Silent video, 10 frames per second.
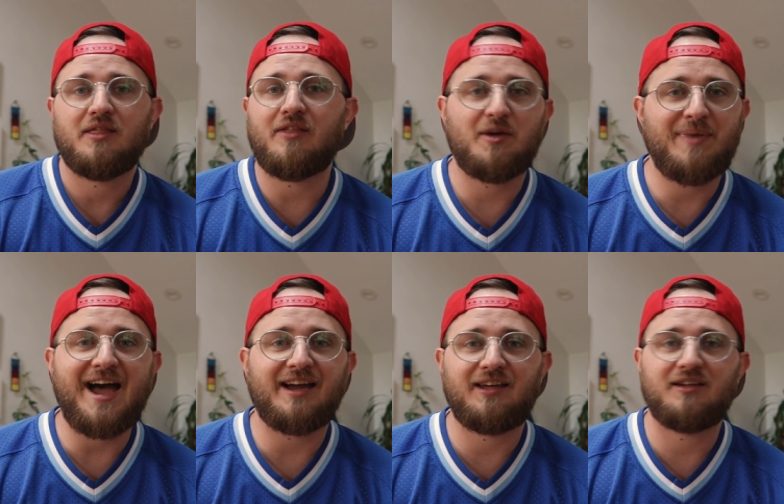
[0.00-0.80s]
that they
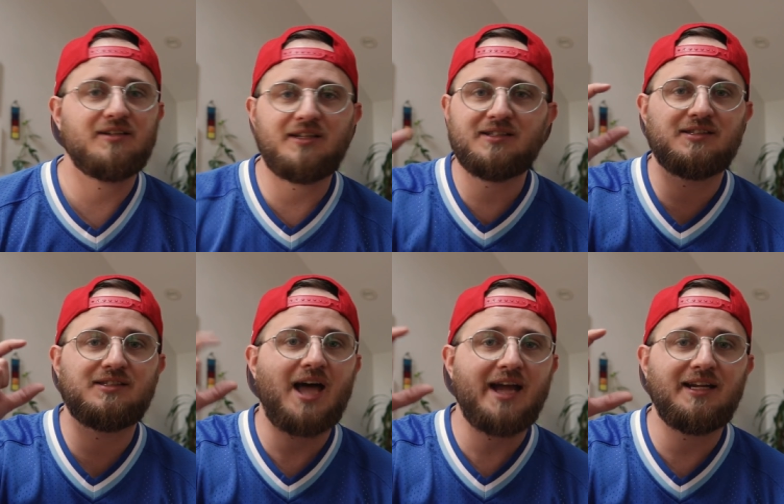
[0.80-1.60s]
pack into these
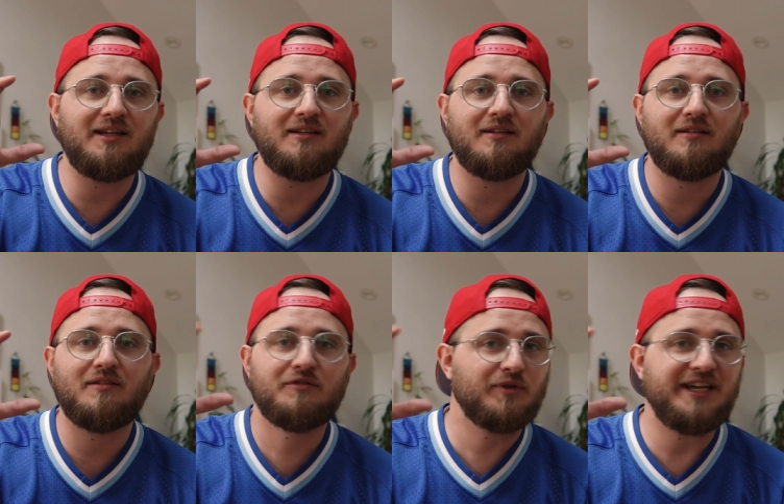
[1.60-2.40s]
tiny
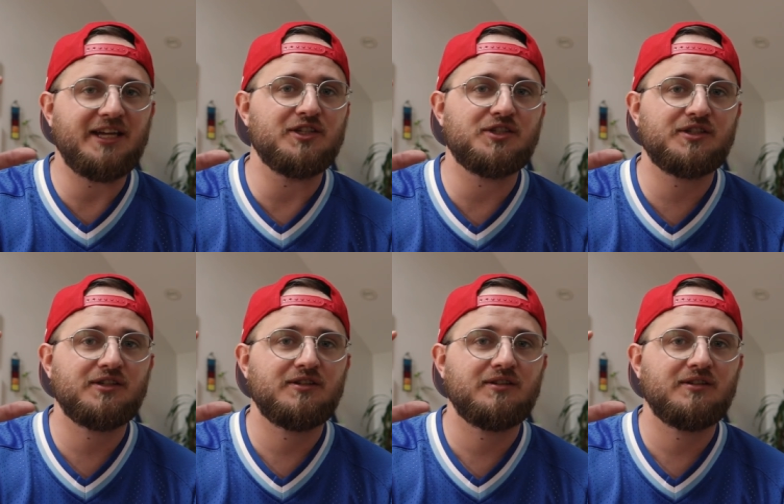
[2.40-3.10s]
three inch